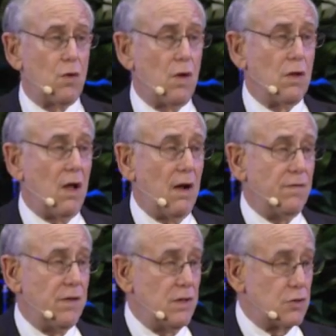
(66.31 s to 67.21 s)
all
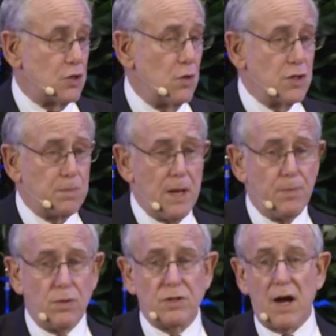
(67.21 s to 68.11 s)
of these Jewish
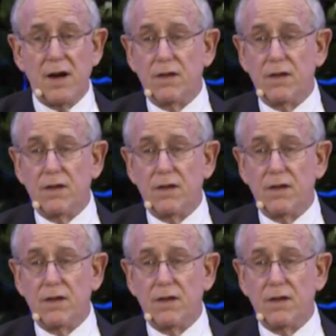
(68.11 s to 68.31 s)
people who died